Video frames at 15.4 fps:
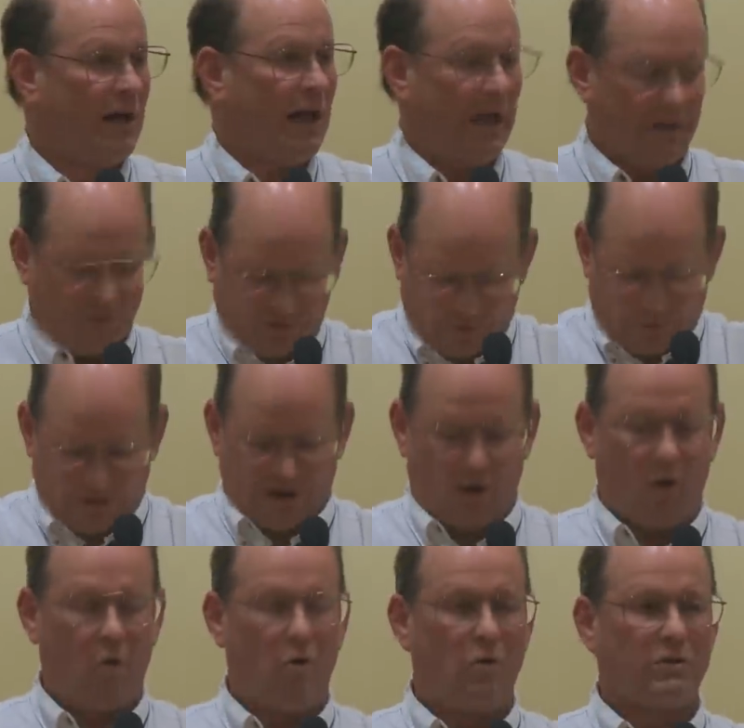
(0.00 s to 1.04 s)
and there was a big
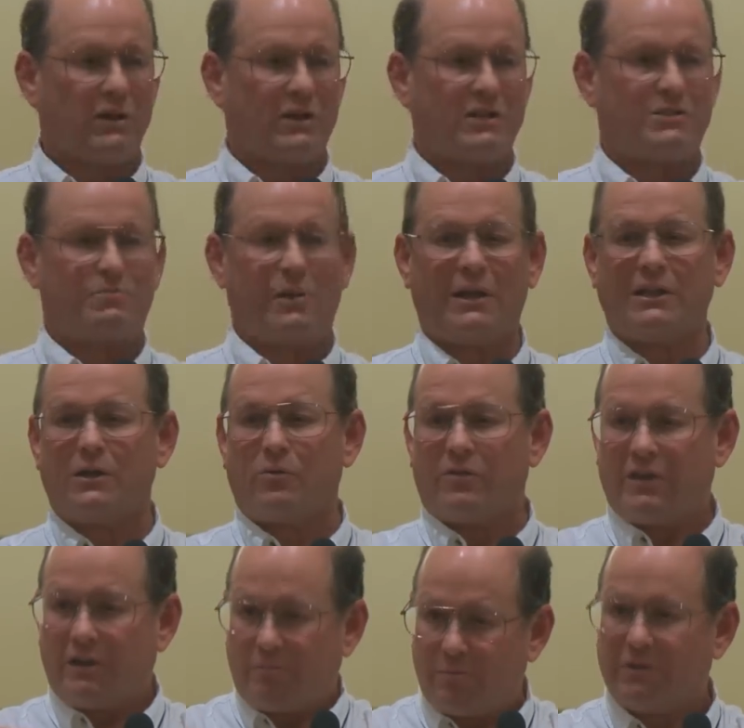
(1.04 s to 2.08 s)
hole in its belly where
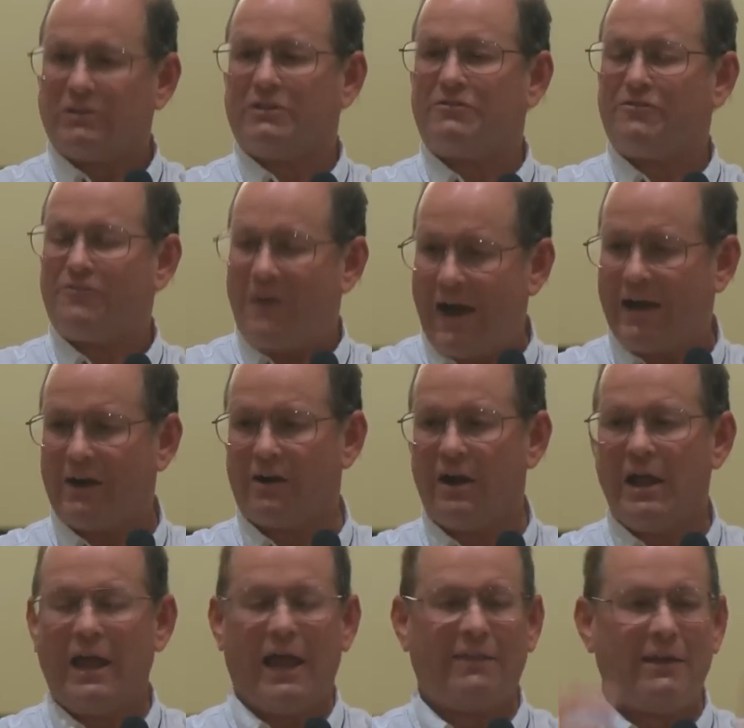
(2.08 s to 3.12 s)
they'd build a fire,
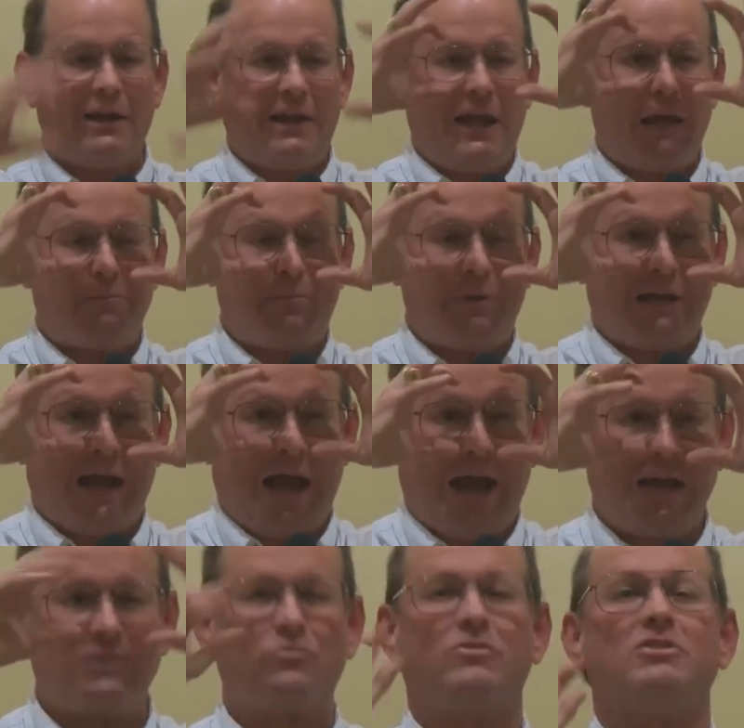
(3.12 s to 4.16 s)
and then it had big
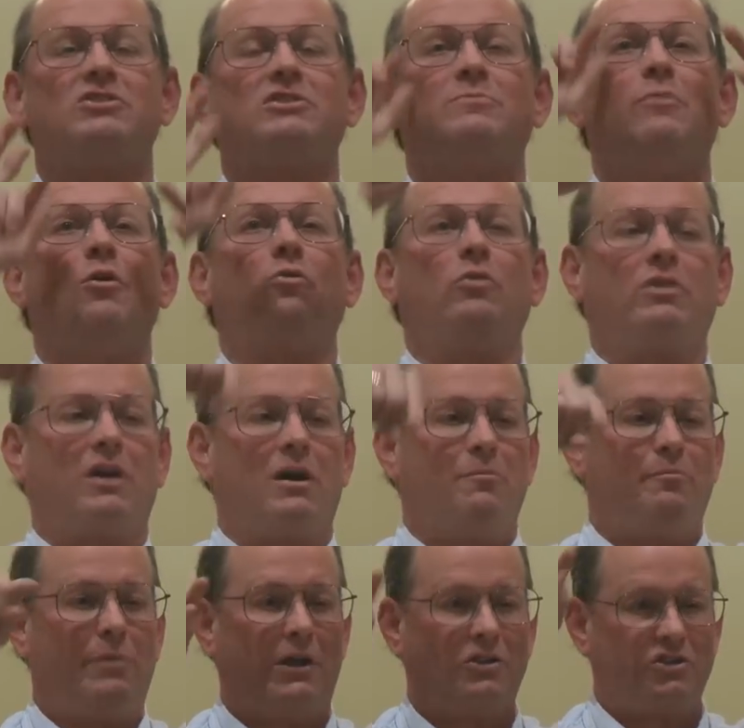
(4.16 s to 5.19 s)
eyes where the smoke would
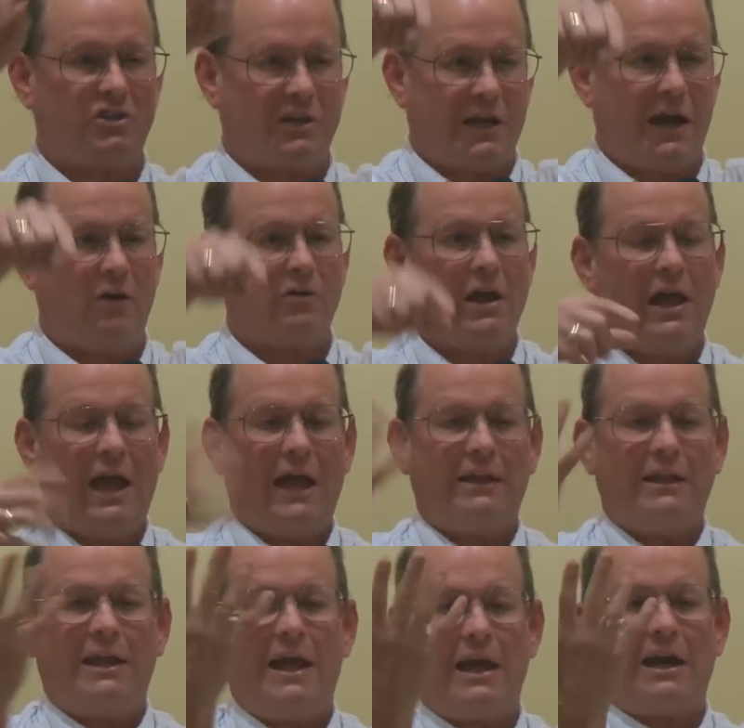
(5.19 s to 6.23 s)
come belching out,
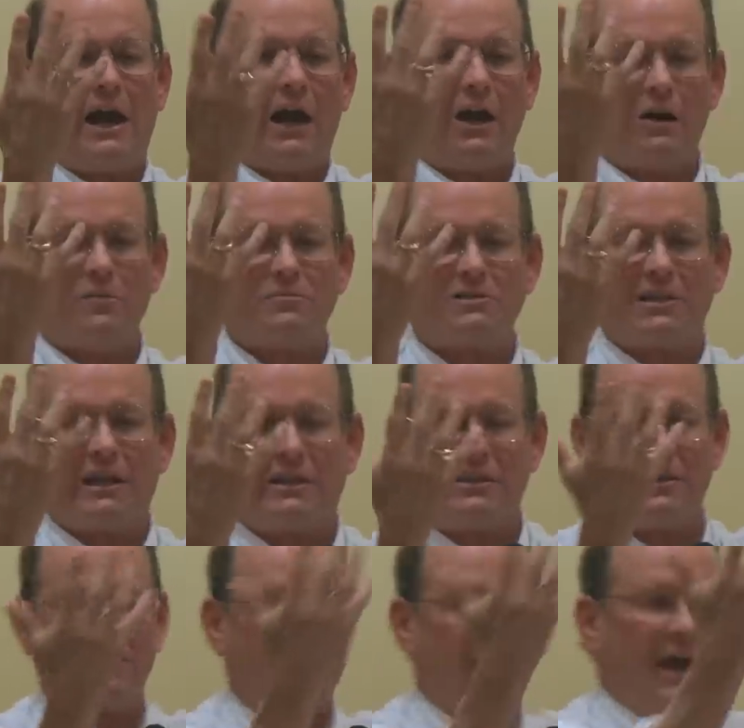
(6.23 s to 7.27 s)
and it had arms like
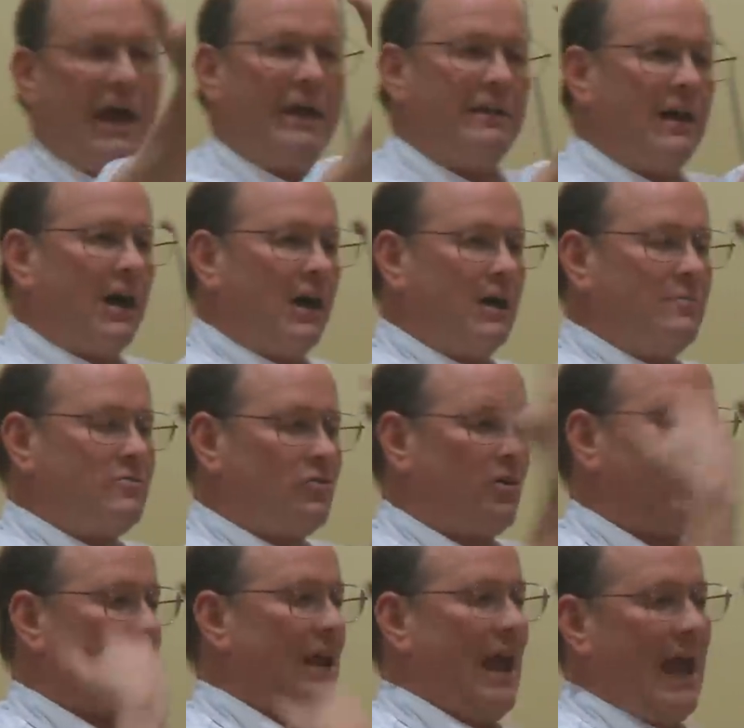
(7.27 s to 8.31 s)
this, and the arms were
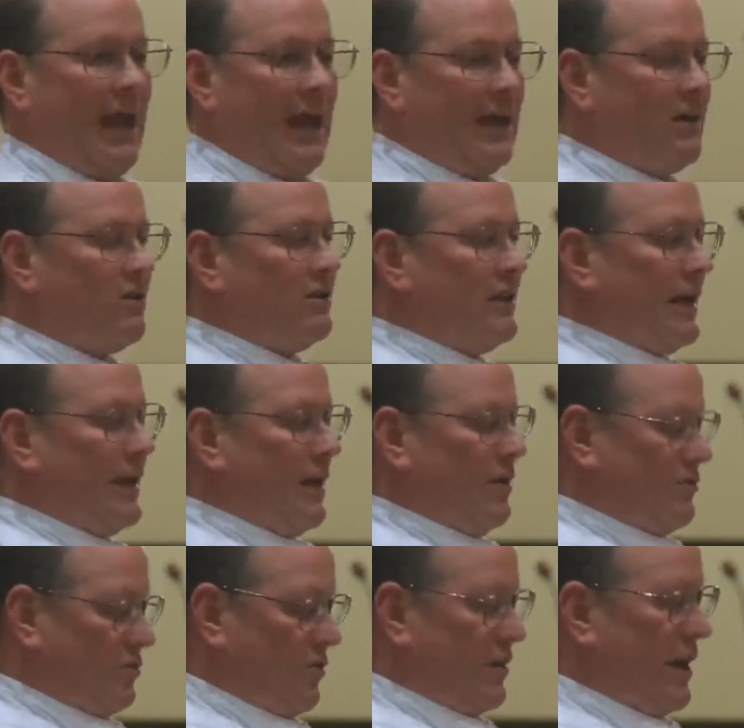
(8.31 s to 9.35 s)
at an angle like
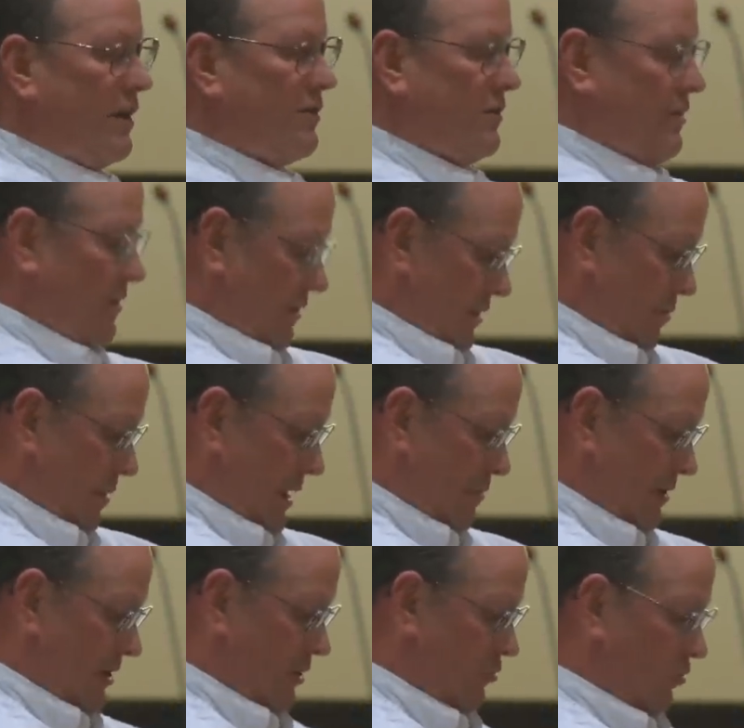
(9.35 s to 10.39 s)
so that the
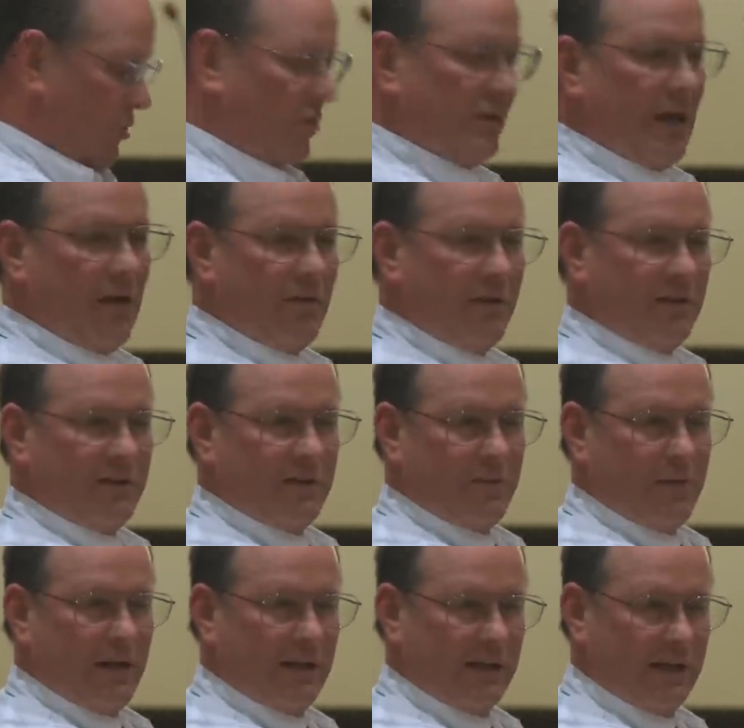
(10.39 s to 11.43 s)
baby could roll down into the
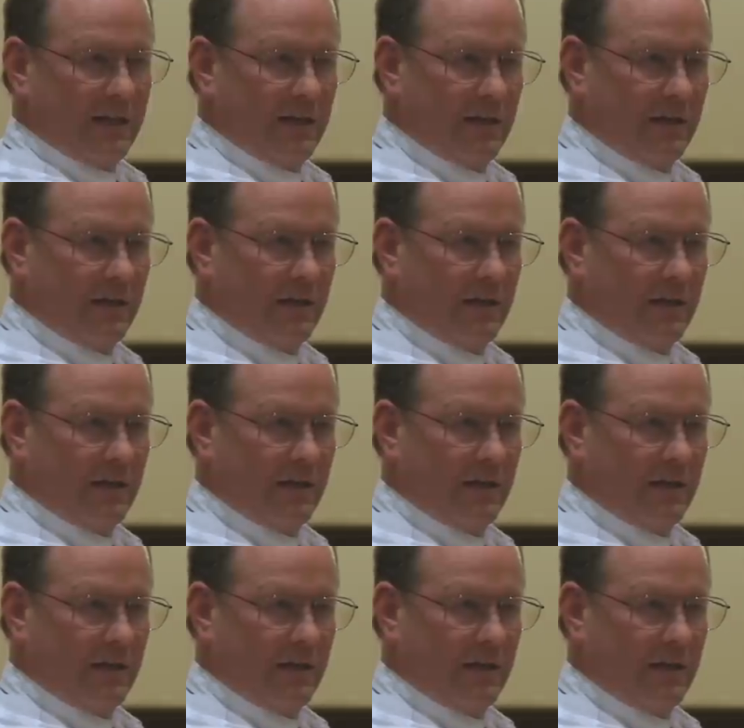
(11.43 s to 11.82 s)
belly.